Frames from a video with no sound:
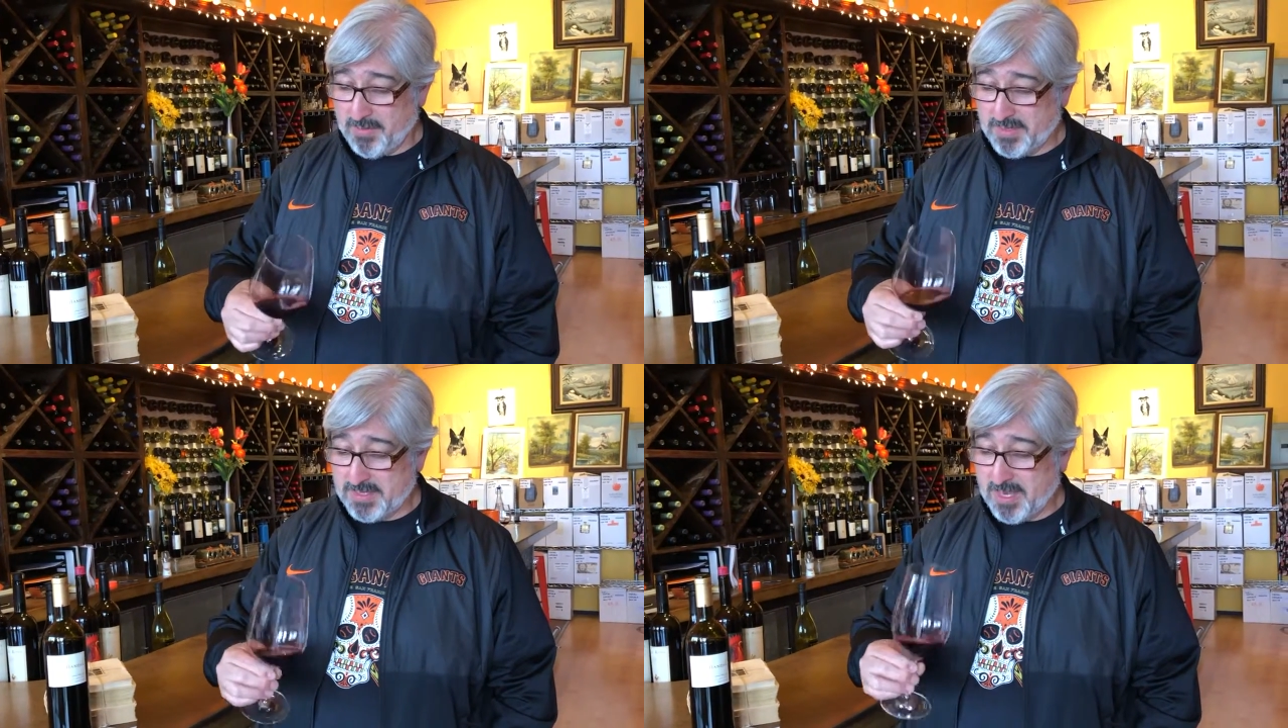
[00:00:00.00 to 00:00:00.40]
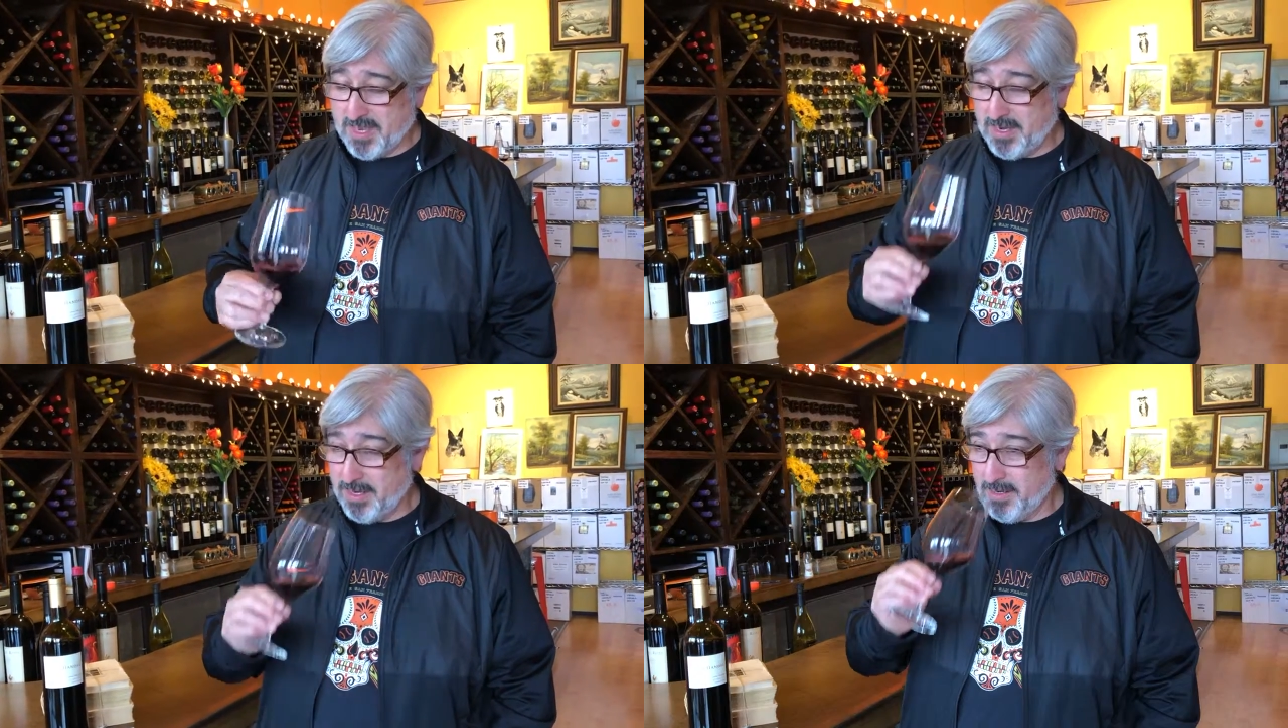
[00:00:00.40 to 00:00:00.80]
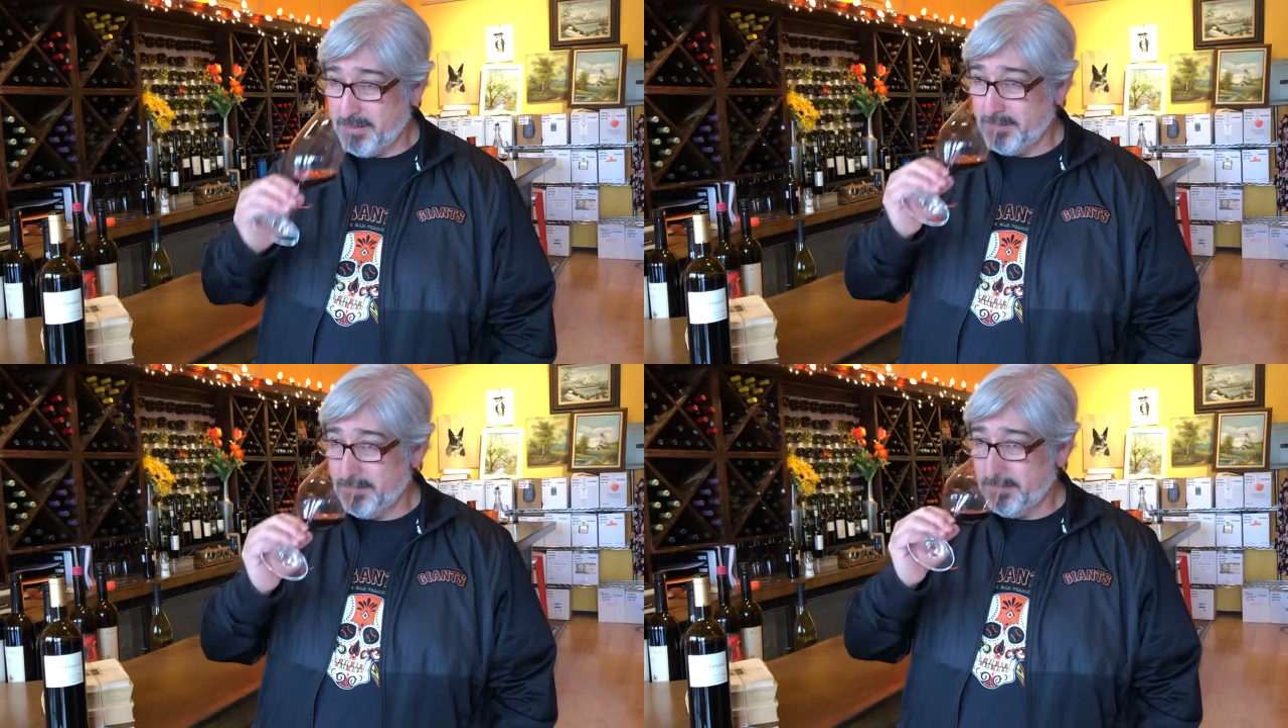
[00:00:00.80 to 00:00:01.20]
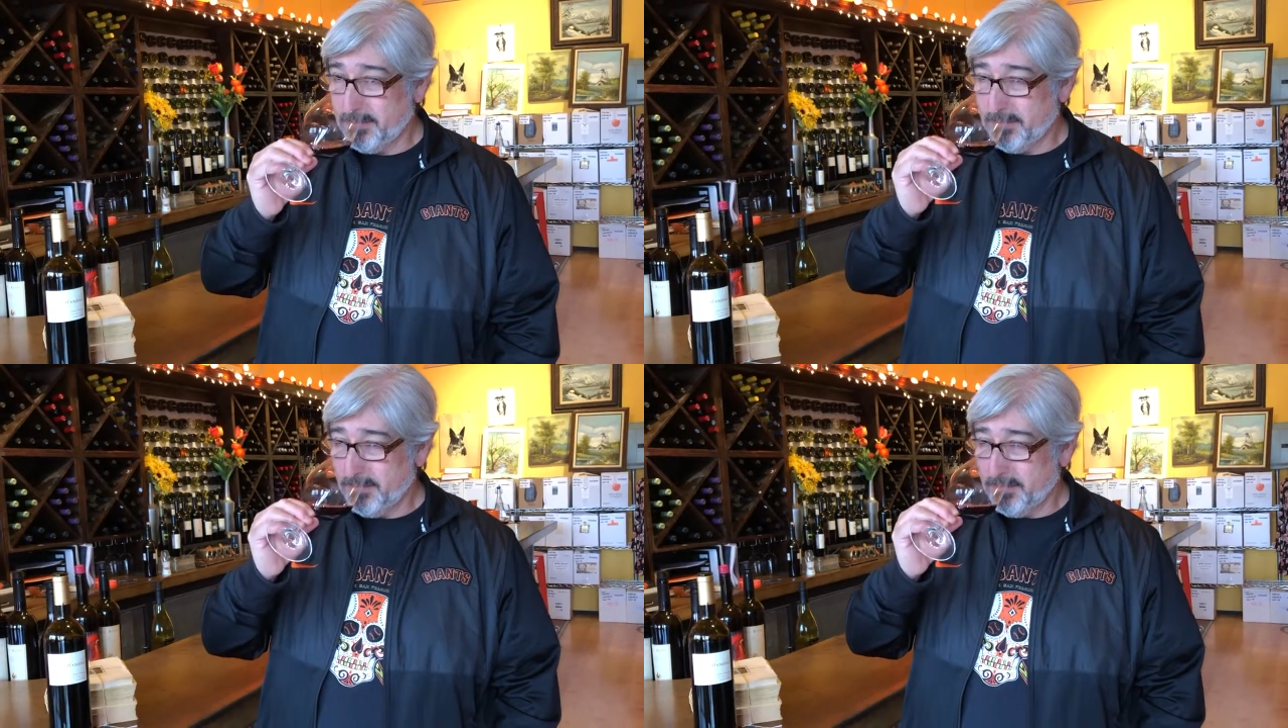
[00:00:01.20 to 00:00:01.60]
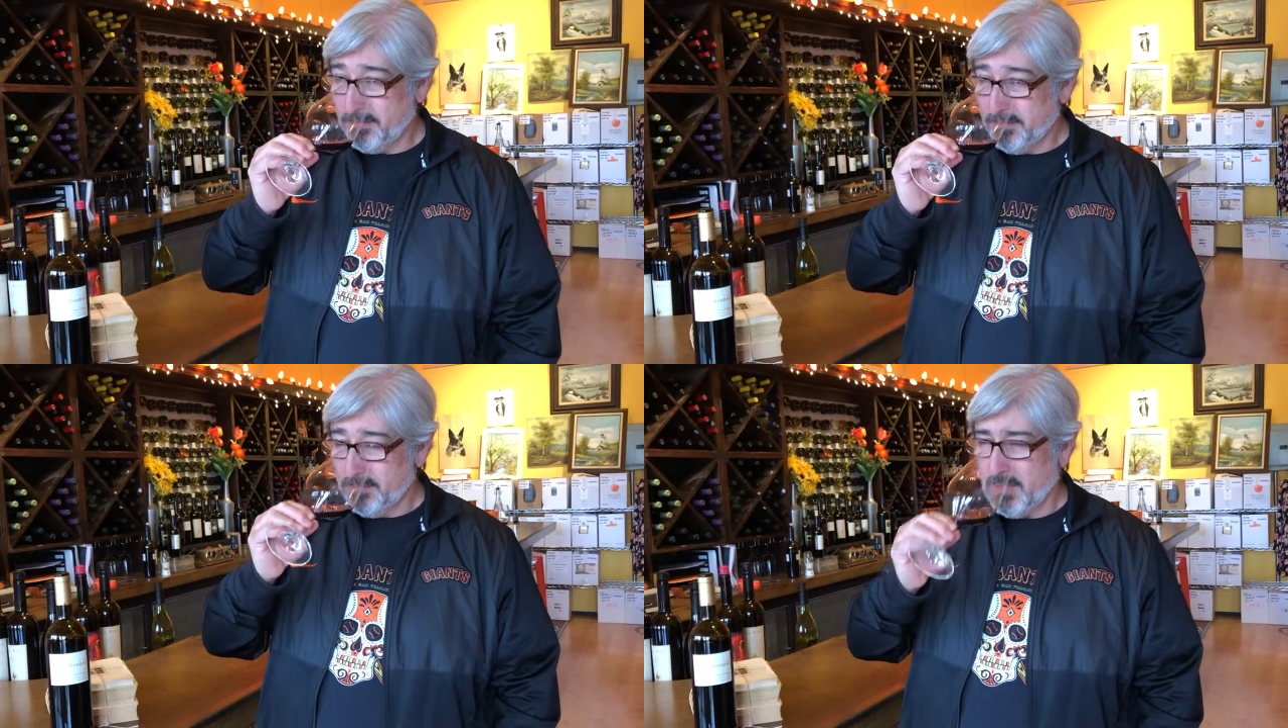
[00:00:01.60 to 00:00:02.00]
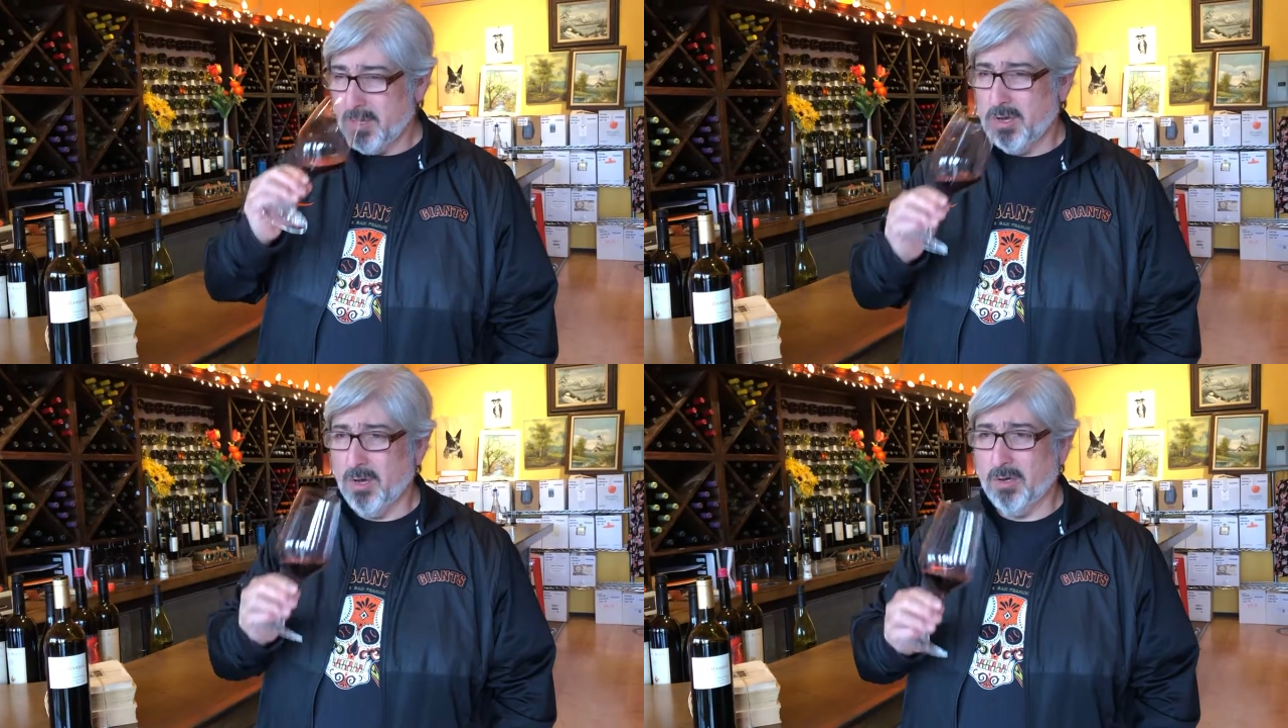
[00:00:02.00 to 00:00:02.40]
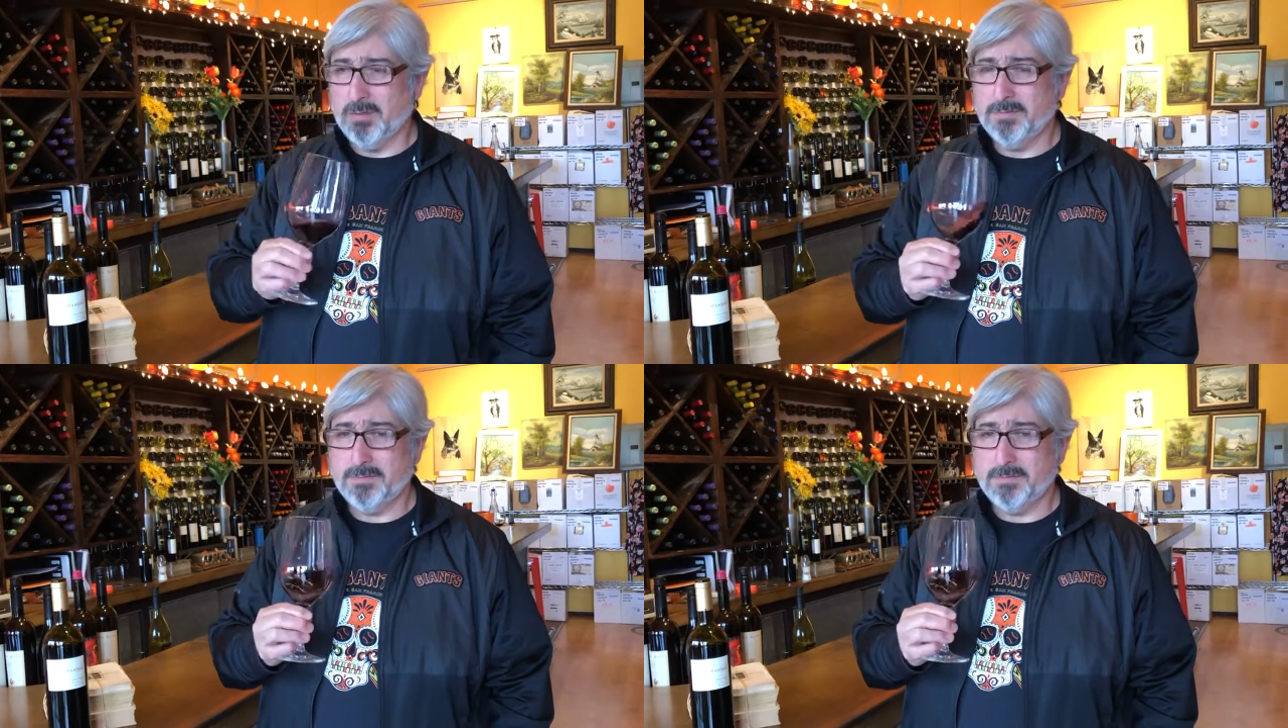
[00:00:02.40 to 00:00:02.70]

on the side. Oh.